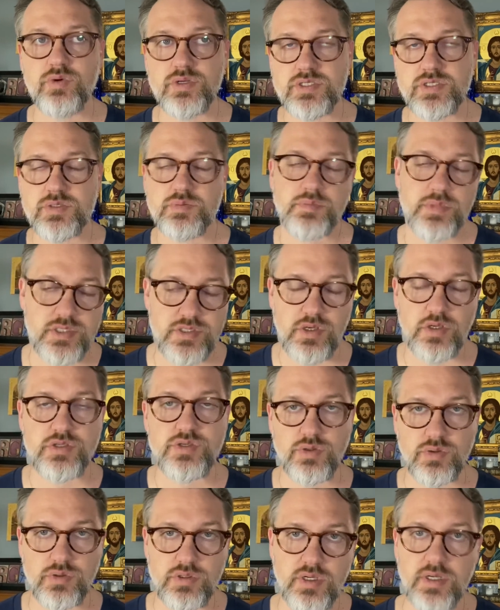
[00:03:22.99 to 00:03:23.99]
which is
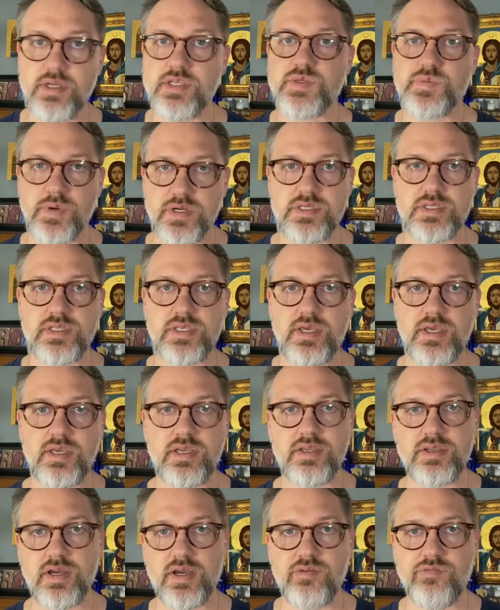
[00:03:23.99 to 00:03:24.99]
also good,
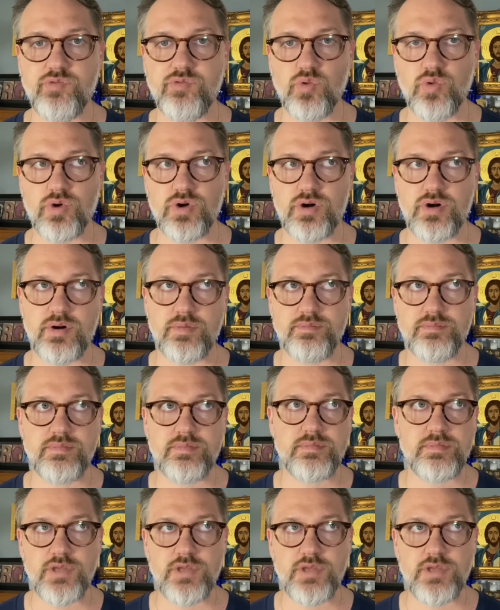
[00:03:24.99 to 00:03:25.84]
especially for,